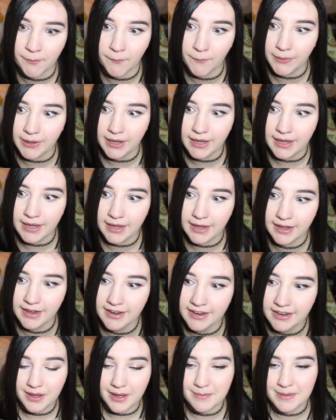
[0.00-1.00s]

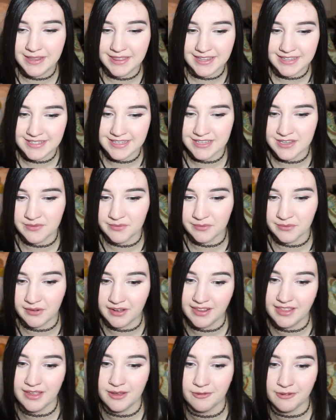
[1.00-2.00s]
Okay. Well, I mean, this isn't
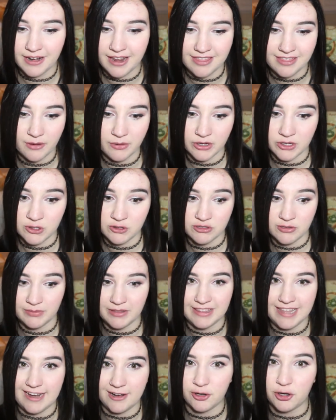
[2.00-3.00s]
really what I thought. We were gonna do
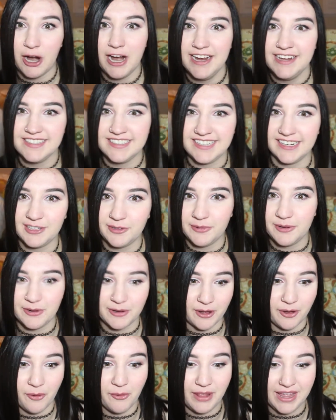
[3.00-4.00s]
something like crazy. I thought we
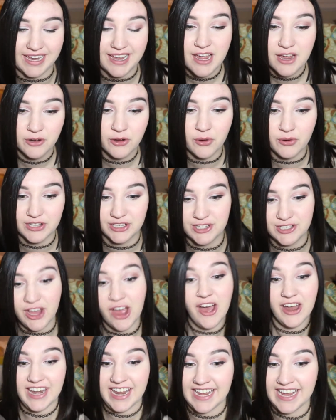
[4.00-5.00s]
were gonna go to
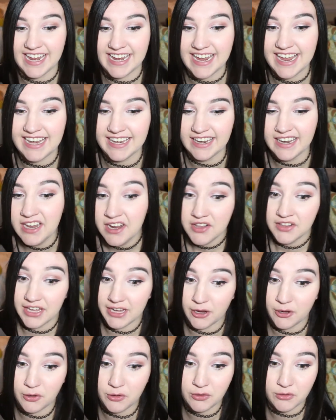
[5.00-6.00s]
Sonic and get
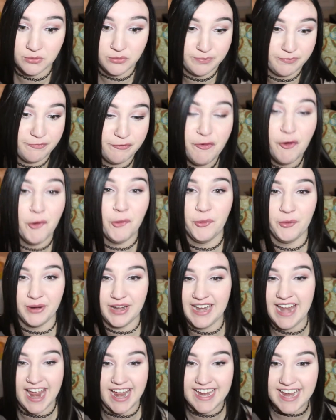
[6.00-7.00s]
like
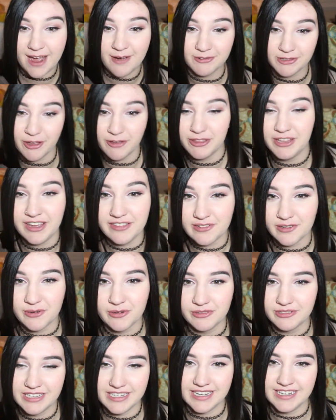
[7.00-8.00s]
food and hang out with all the other
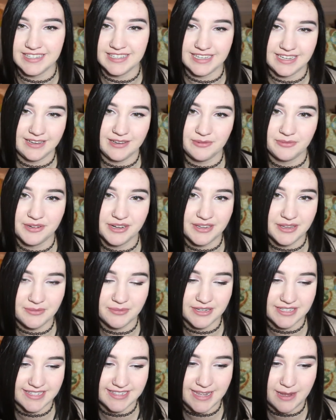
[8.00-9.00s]
cool kids. Like, it really
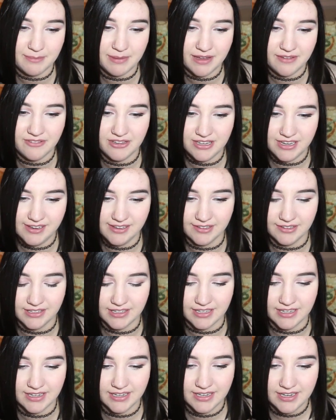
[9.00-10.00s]
wasn't that big of a
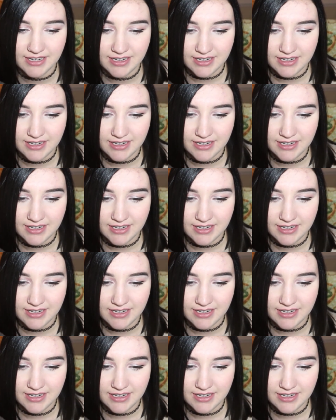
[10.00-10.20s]
deal. And